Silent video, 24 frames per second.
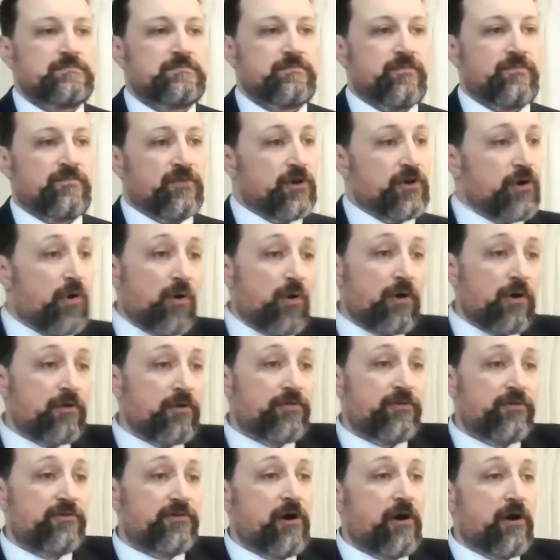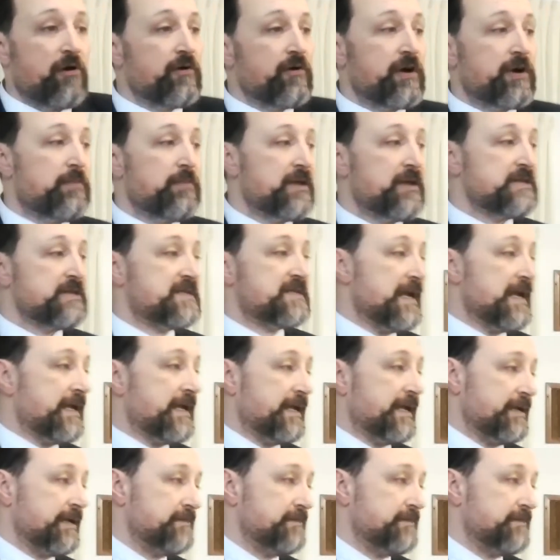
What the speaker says: The north has already been taken.